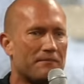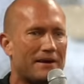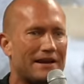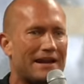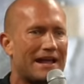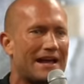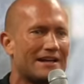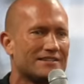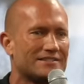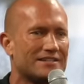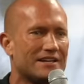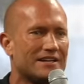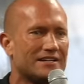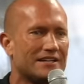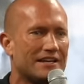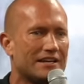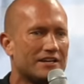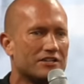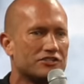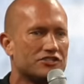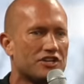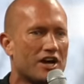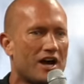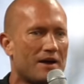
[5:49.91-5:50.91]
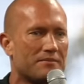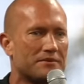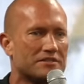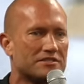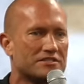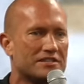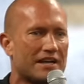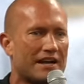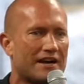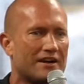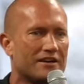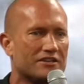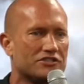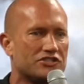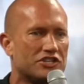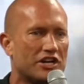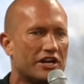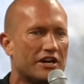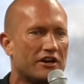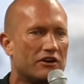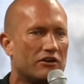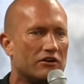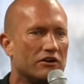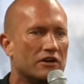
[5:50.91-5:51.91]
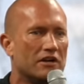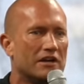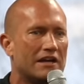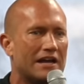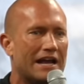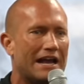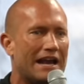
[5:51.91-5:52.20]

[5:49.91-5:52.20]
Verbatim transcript: My dad said, get a job and stay out of jail.